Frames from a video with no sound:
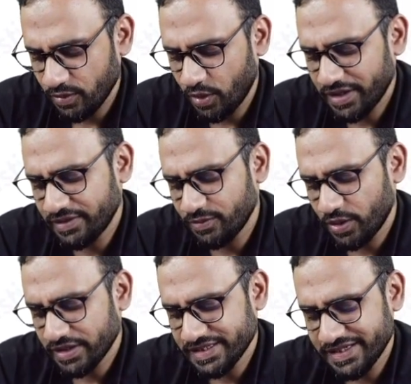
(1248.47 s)

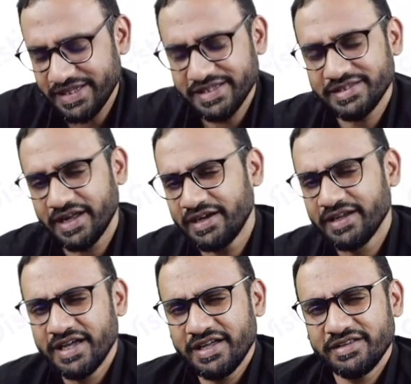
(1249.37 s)
What they say is that
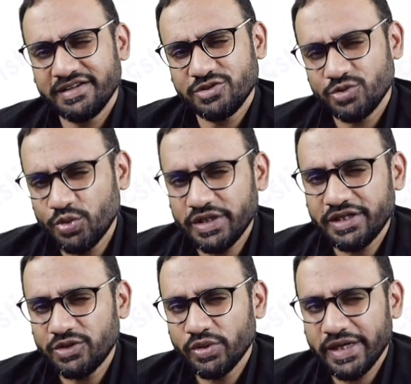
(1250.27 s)
there is no
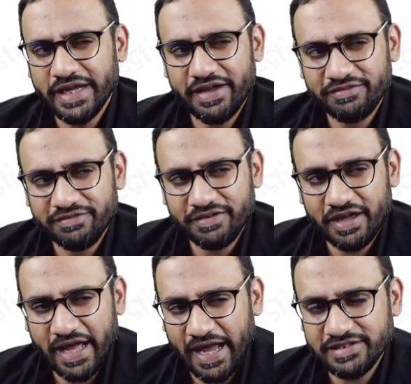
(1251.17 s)
need to get every
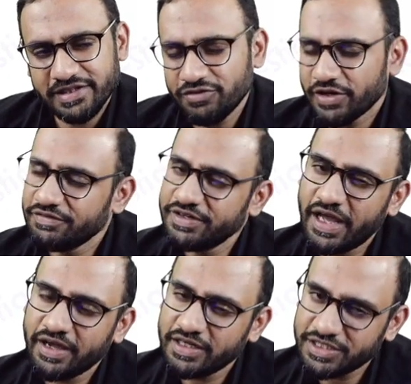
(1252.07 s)
x-ray for every
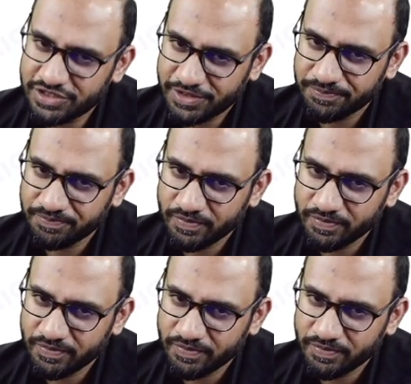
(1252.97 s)
ankle injury.